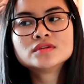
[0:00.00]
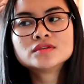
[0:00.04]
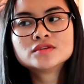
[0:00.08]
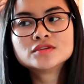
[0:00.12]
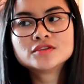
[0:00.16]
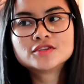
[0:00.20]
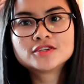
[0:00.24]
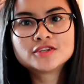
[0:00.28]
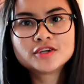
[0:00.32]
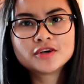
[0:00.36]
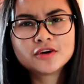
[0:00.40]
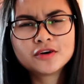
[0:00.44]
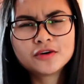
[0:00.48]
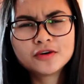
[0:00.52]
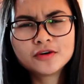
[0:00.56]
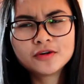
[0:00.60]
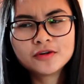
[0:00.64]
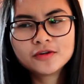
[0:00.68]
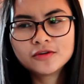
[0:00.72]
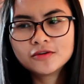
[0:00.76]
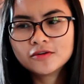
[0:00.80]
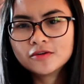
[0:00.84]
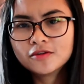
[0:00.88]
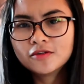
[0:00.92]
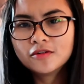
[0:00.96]

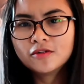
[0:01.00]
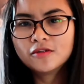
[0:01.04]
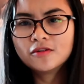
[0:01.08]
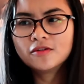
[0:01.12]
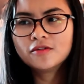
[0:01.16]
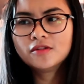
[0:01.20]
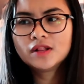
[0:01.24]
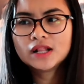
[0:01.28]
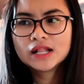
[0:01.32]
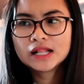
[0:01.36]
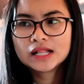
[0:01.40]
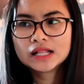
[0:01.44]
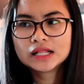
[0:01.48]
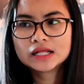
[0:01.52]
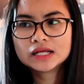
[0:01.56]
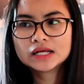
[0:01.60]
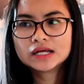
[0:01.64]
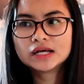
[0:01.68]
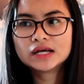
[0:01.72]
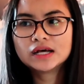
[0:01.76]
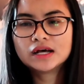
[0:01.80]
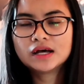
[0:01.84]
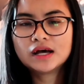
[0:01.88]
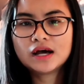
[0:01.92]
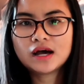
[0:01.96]
So
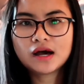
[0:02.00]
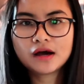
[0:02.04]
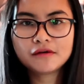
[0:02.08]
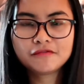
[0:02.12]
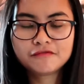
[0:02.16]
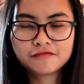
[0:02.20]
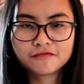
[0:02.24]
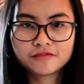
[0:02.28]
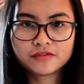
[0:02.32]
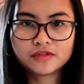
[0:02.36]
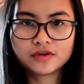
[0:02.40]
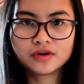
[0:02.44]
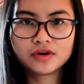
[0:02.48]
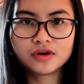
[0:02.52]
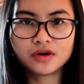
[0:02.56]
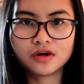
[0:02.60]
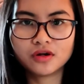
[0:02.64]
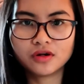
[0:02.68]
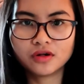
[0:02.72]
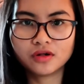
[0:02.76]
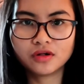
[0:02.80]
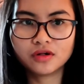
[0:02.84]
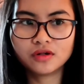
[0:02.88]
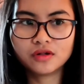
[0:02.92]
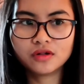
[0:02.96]
after
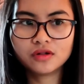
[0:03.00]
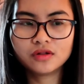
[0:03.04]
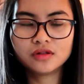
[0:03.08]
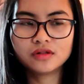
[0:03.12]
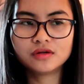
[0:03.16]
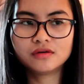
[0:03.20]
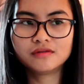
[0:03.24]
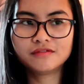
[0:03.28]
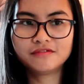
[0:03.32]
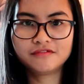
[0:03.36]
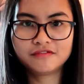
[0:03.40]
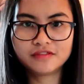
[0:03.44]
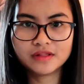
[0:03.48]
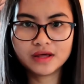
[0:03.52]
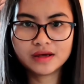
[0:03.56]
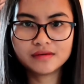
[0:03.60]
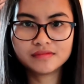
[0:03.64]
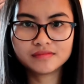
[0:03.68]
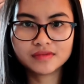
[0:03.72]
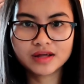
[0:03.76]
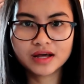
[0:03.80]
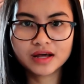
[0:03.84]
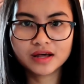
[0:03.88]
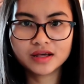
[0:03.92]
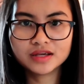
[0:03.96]
all of
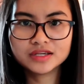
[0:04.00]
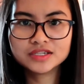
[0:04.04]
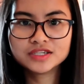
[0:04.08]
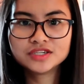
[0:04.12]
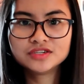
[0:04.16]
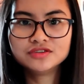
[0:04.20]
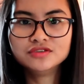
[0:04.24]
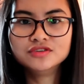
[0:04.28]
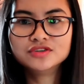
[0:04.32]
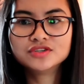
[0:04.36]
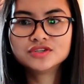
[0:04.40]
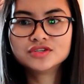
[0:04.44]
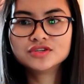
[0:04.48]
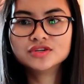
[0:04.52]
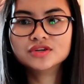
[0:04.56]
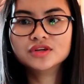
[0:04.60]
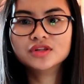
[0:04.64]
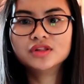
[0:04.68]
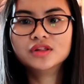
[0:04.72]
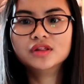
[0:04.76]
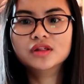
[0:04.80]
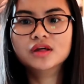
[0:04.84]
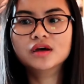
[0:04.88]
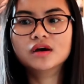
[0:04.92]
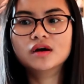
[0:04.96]
them, guys, you
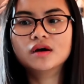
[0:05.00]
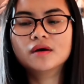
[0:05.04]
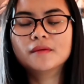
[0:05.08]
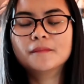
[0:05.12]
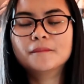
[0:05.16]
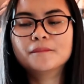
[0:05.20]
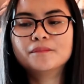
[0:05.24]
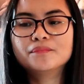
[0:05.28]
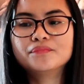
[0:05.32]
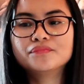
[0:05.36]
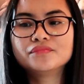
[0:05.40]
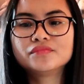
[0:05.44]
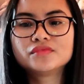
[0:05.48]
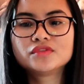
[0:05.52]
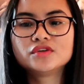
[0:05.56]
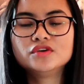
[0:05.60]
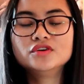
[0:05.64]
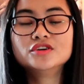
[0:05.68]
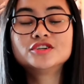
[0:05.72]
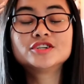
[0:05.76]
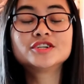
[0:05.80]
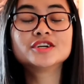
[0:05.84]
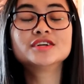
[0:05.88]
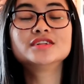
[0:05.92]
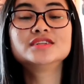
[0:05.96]

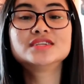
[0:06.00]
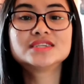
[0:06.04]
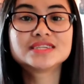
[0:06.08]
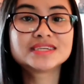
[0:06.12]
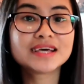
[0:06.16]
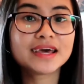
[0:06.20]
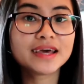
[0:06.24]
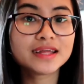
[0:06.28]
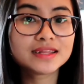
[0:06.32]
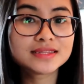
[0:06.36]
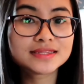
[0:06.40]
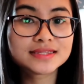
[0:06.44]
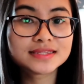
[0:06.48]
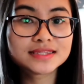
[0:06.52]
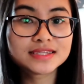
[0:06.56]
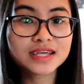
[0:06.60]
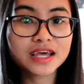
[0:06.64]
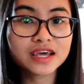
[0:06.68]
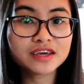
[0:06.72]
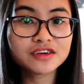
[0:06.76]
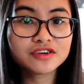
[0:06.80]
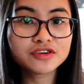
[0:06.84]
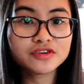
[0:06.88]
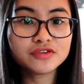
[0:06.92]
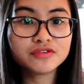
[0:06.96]
should say
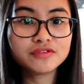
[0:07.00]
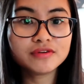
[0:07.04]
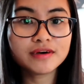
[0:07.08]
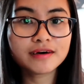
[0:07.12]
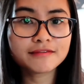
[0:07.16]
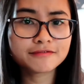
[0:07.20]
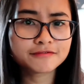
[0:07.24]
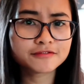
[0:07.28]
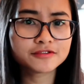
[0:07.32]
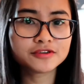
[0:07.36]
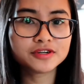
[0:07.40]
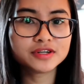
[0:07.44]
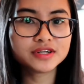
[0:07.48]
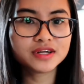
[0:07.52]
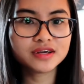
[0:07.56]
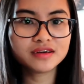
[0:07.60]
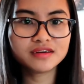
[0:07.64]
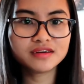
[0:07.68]
thank you after the